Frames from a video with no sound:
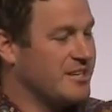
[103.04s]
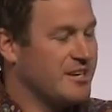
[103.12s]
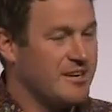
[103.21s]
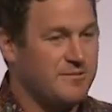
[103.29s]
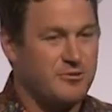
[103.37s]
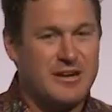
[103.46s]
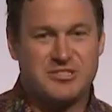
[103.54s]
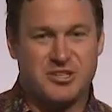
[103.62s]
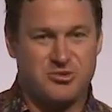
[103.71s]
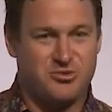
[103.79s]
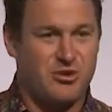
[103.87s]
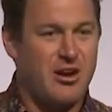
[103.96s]
for us to
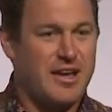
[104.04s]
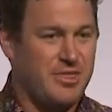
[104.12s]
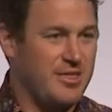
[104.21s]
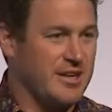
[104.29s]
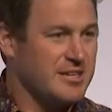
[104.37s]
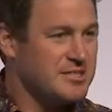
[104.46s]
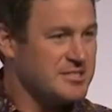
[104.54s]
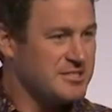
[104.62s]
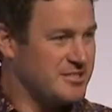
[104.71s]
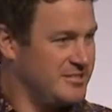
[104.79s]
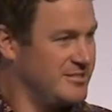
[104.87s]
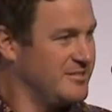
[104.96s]
try things,
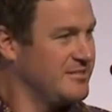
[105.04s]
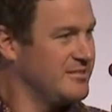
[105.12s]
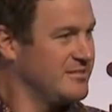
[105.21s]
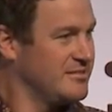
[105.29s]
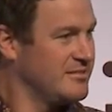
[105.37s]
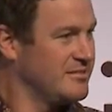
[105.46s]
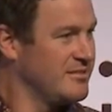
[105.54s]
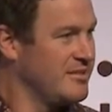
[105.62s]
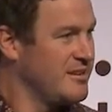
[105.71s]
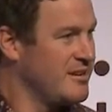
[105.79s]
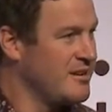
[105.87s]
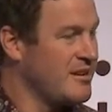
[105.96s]

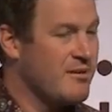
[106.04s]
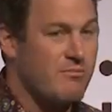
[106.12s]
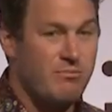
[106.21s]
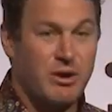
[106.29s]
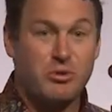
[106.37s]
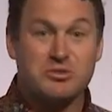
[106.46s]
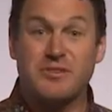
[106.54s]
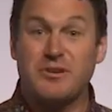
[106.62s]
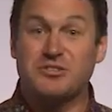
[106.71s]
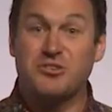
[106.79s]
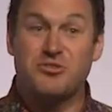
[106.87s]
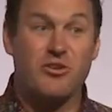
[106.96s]
but also for us
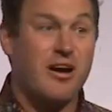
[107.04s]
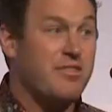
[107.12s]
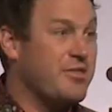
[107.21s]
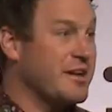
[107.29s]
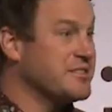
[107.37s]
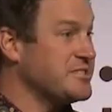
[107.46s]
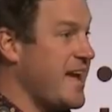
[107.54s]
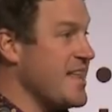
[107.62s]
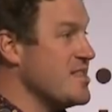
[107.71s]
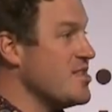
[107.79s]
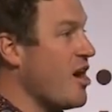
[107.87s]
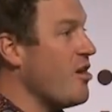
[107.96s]
to try things
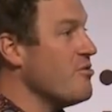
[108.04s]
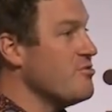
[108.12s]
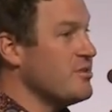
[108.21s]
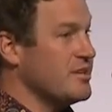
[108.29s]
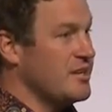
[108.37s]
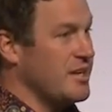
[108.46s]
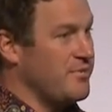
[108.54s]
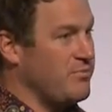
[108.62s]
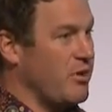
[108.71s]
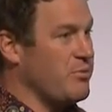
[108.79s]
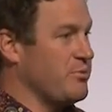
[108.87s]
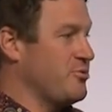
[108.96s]
and know if
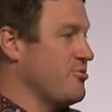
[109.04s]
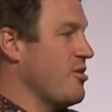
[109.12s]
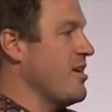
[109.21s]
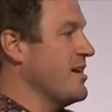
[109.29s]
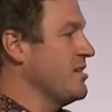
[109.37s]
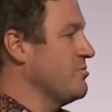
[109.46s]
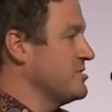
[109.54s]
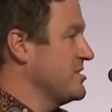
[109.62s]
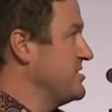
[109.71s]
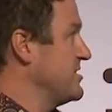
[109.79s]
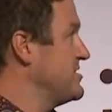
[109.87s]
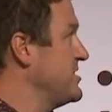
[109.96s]
what we were trying was a
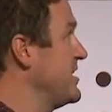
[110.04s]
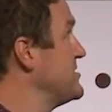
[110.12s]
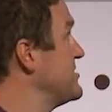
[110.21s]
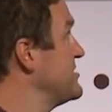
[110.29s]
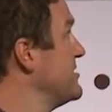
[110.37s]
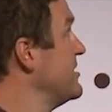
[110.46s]
success